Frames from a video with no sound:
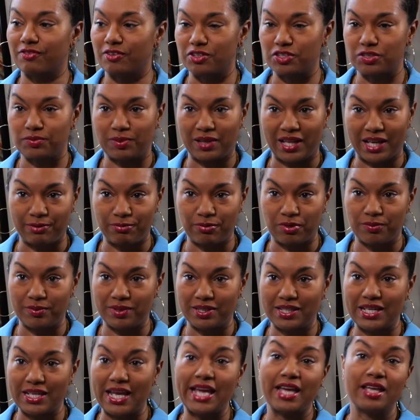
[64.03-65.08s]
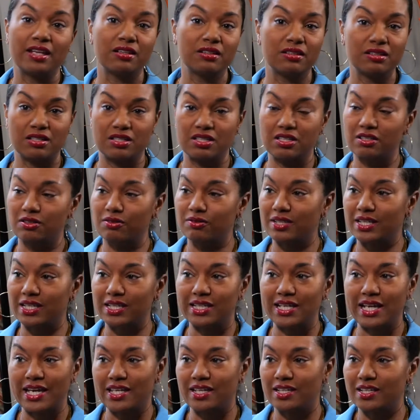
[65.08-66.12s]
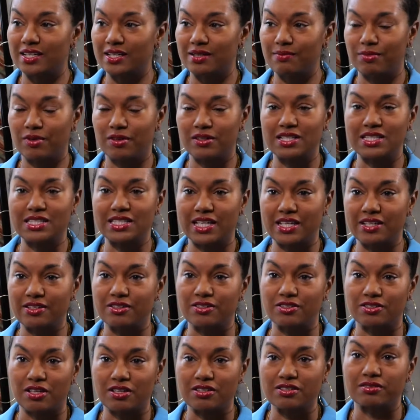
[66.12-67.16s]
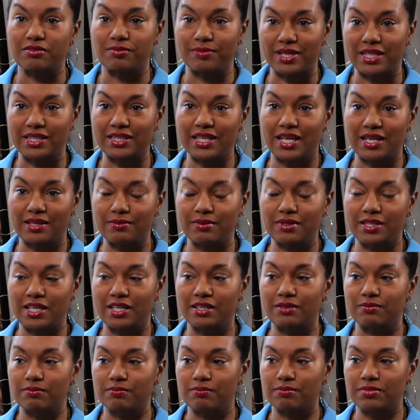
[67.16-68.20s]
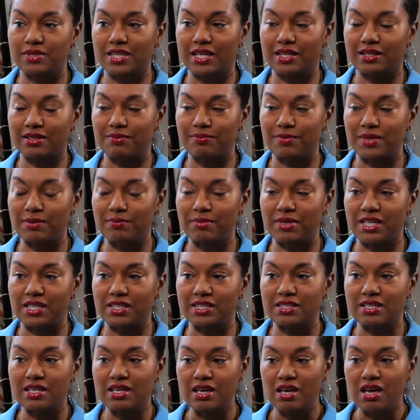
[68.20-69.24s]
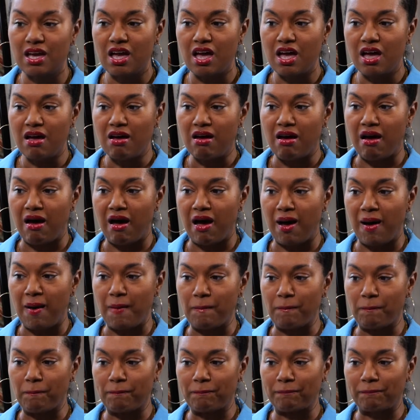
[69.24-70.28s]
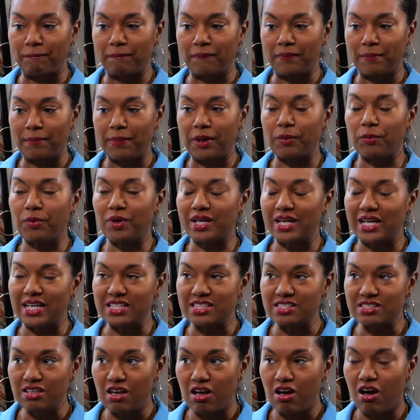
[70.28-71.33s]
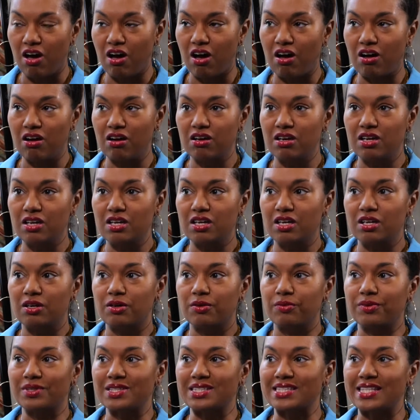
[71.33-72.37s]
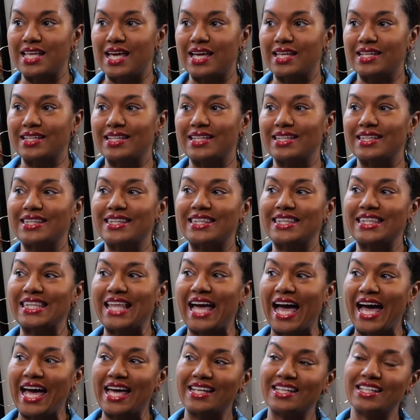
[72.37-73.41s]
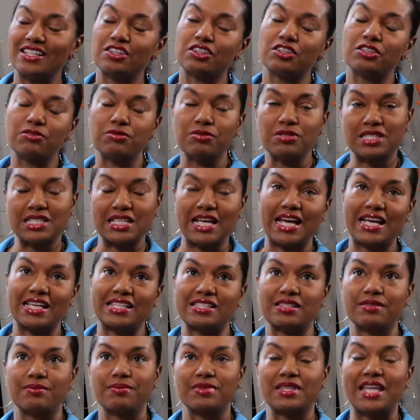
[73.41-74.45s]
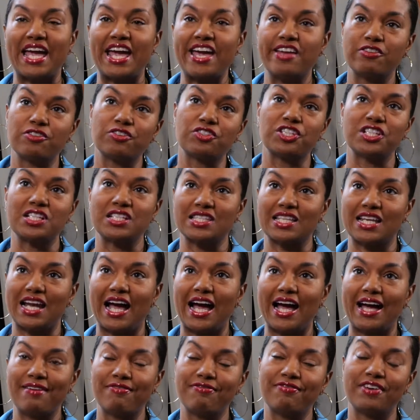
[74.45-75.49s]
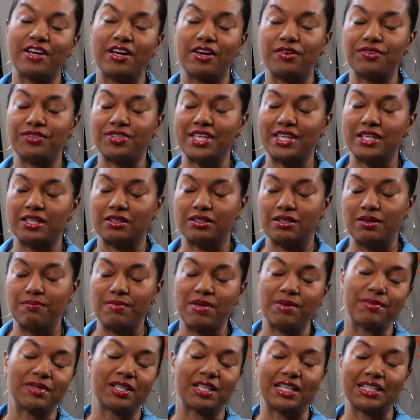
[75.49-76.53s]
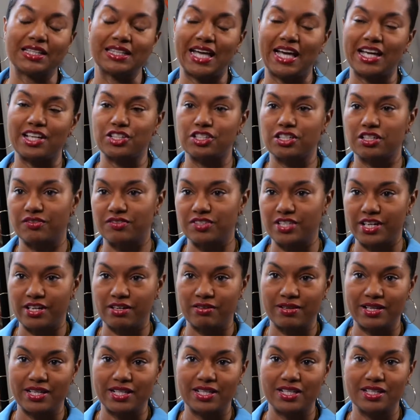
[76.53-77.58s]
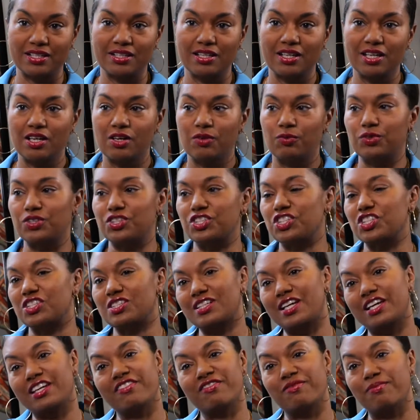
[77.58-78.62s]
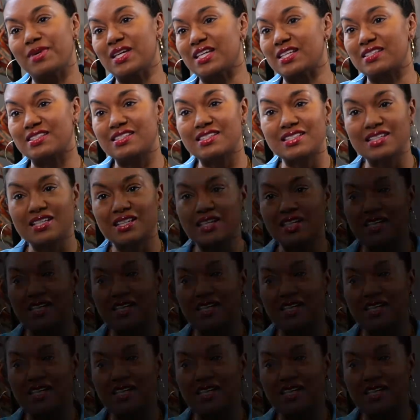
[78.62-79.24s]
first black woman, and you know then candidate Bernie Sanders also made that that that commitment. Um, but what I saw was that that enthusiasm, the energy that I felt that a commitment like that should have generated was just kind of missed.